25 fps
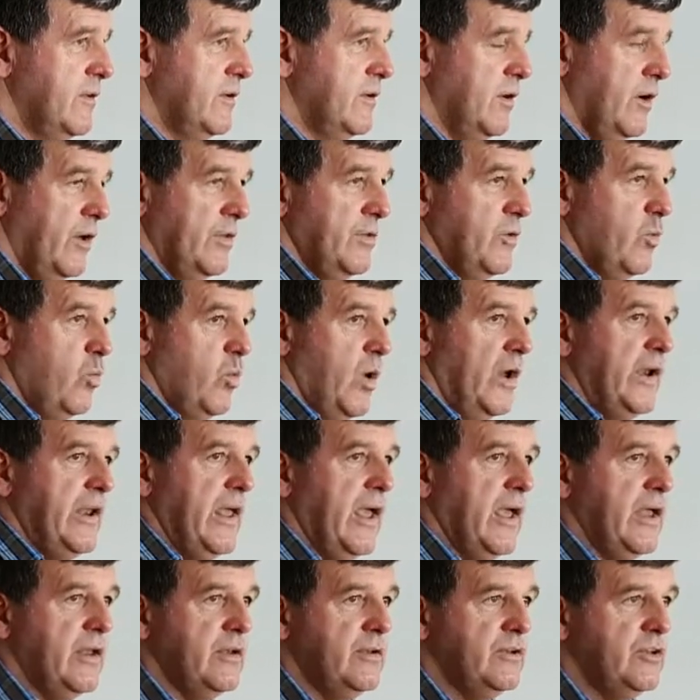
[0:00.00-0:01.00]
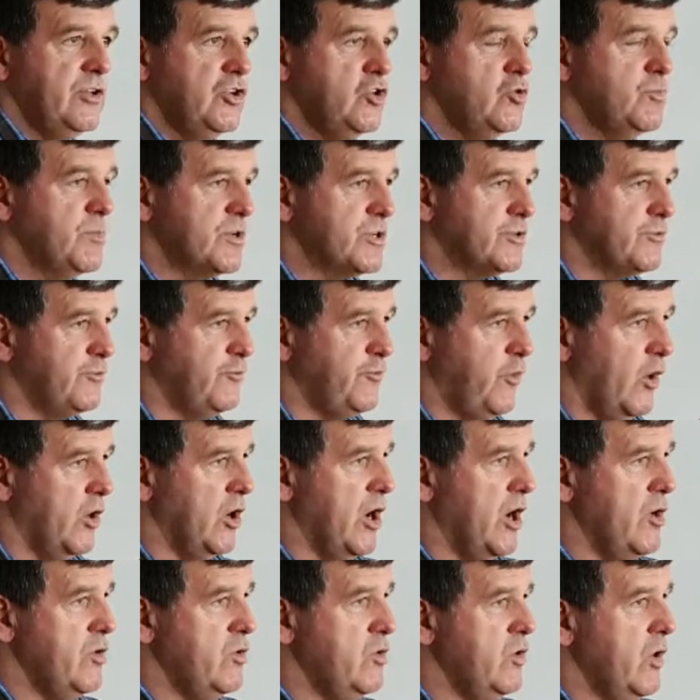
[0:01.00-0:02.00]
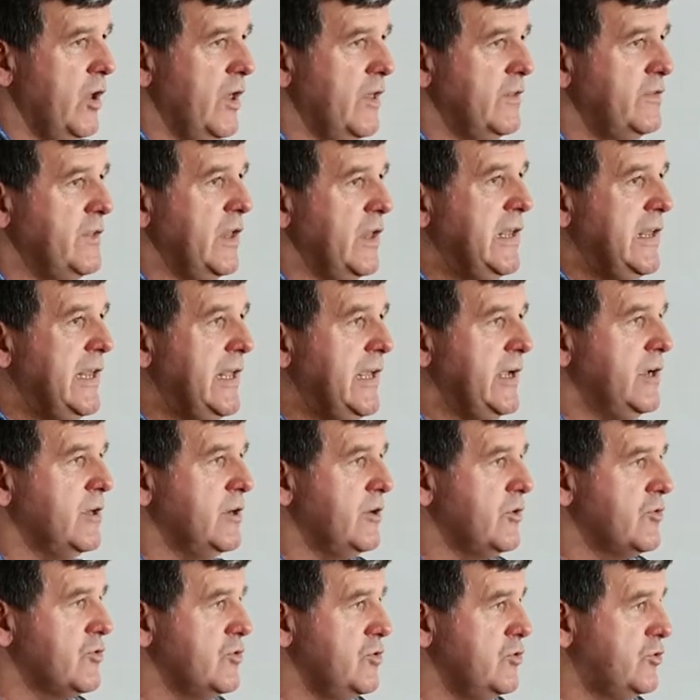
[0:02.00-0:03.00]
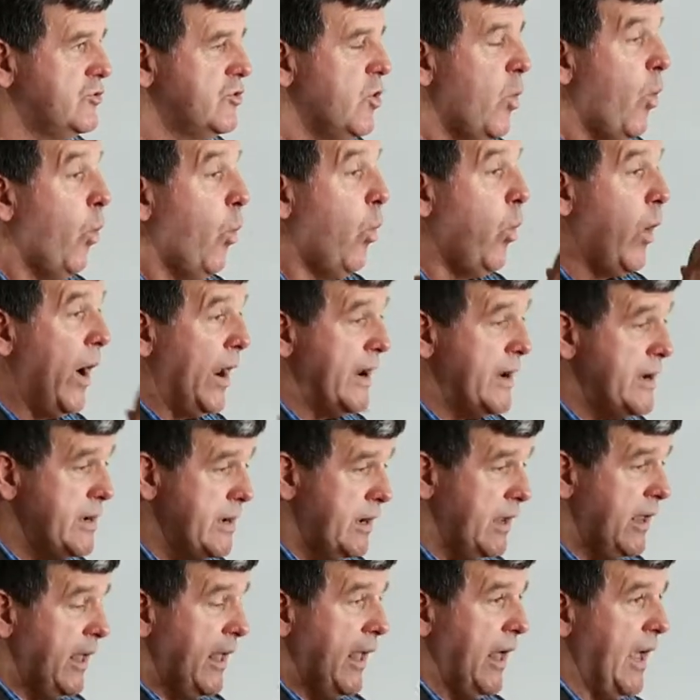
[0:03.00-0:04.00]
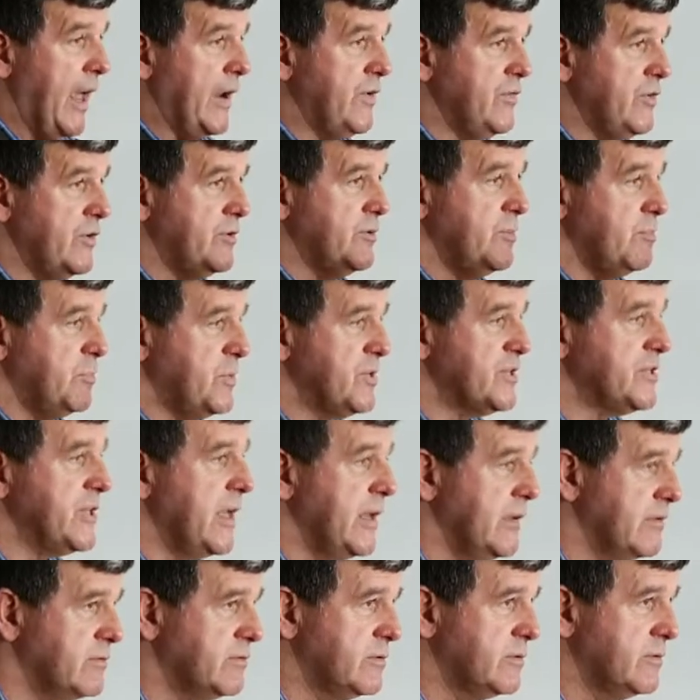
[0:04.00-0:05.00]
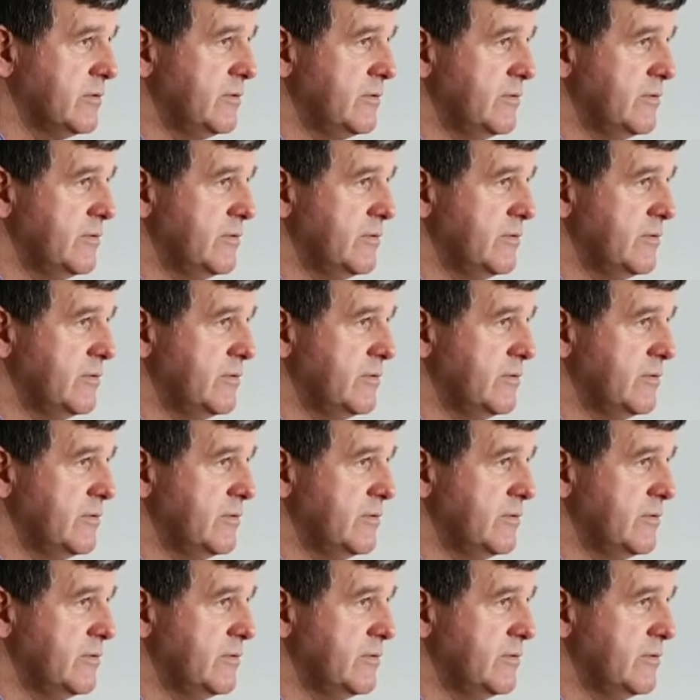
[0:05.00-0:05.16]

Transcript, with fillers: on the one hand, you must follow the legal route 100%.